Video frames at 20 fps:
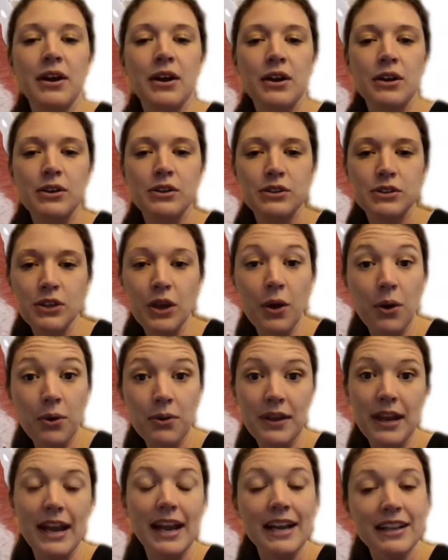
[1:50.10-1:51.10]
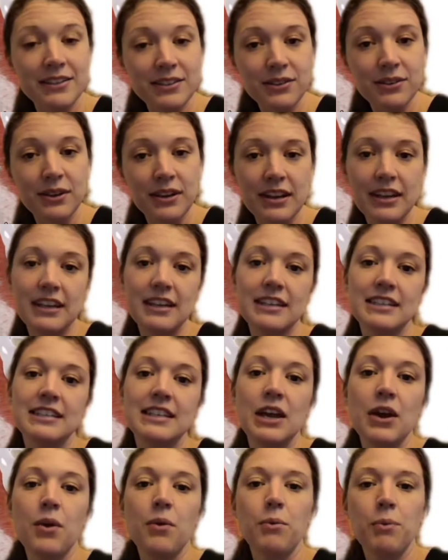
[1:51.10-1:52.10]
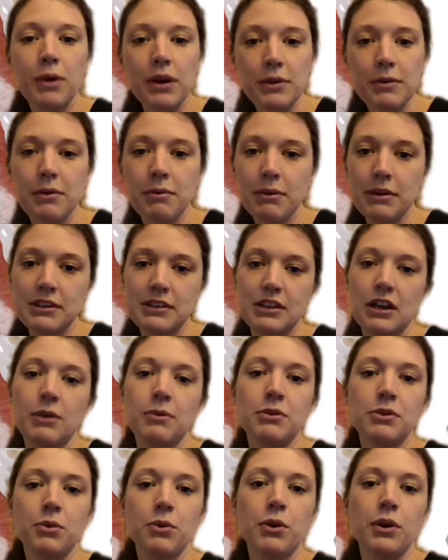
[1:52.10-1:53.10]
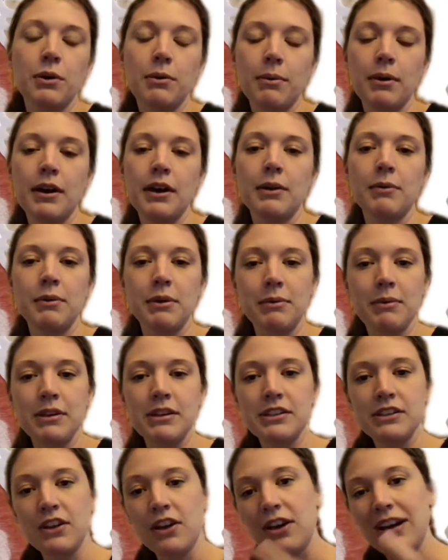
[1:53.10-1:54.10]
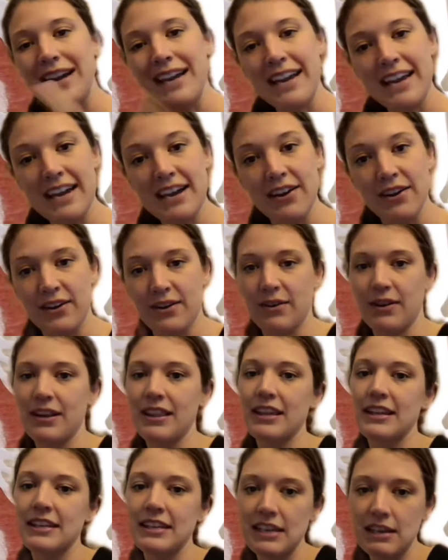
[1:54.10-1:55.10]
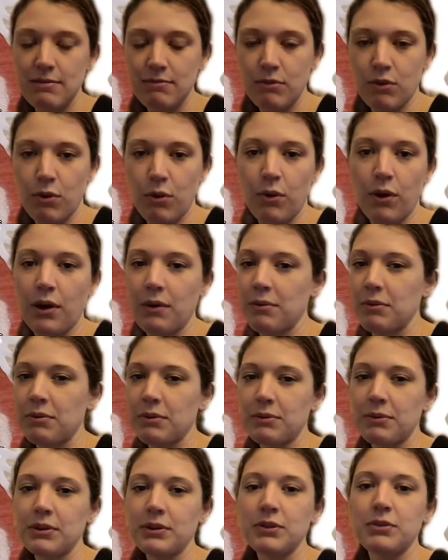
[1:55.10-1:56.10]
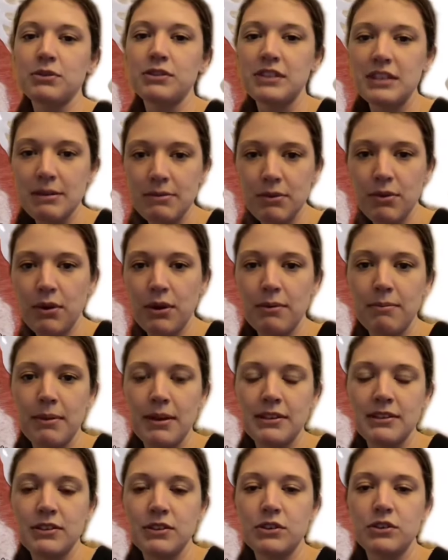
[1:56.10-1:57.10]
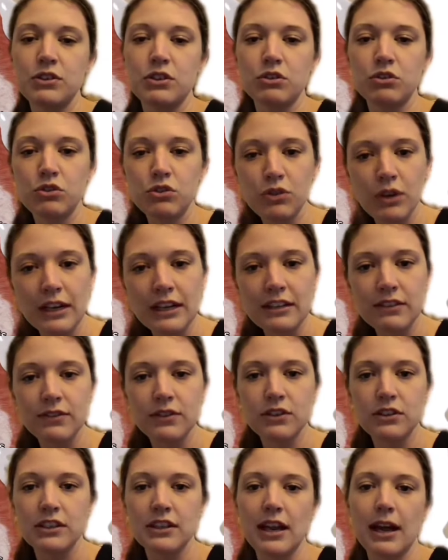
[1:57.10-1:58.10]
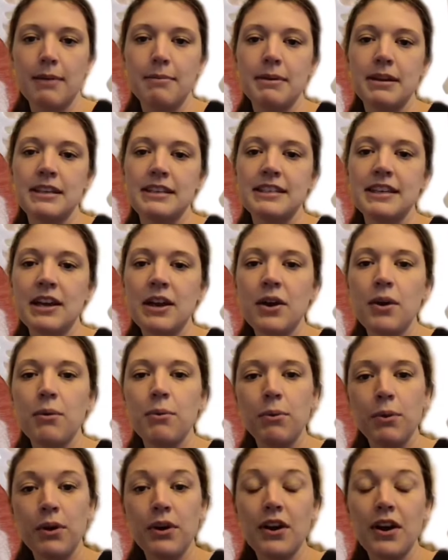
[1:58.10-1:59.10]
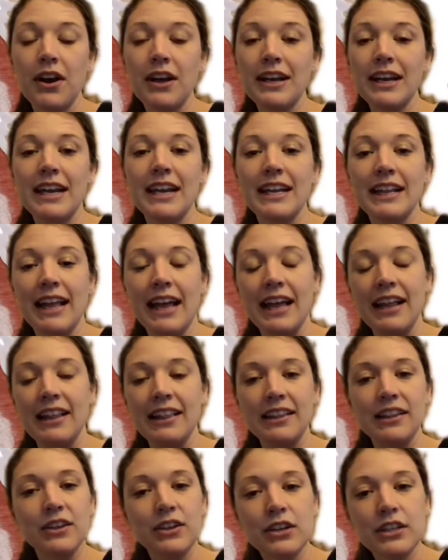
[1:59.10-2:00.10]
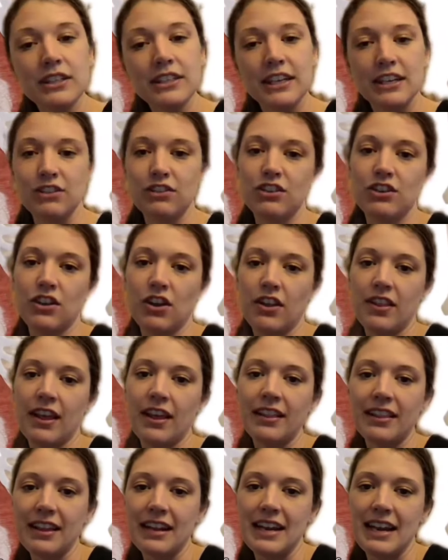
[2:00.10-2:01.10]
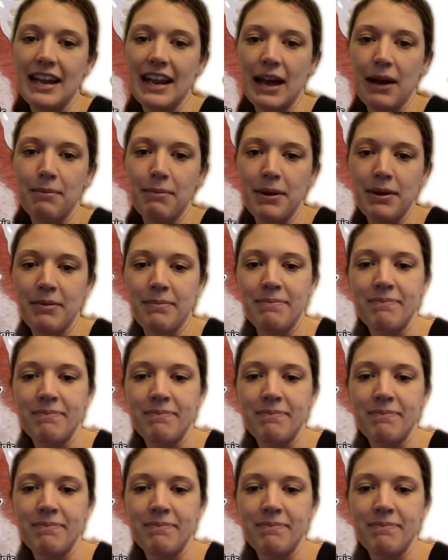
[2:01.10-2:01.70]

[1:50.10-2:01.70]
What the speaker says: So the answer is, where do we want to start with core work? We want to start here in the deep core. We want to work those deep core muscles, those transverse abdominis, work on getting that good tension on that linea alba.